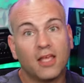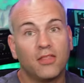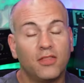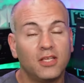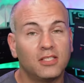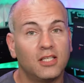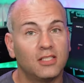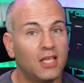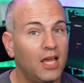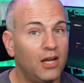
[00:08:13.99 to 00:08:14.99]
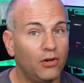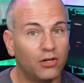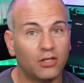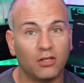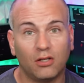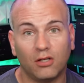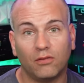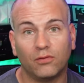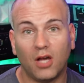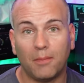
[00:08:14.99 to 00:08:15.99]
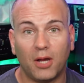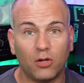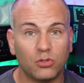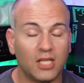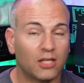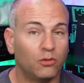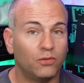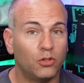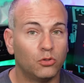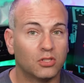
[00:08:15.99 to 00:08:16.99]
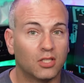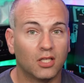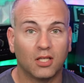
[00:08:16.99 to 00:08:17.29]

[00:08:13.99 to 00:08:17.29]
This is Eric of Not Bios Tech and Reviews.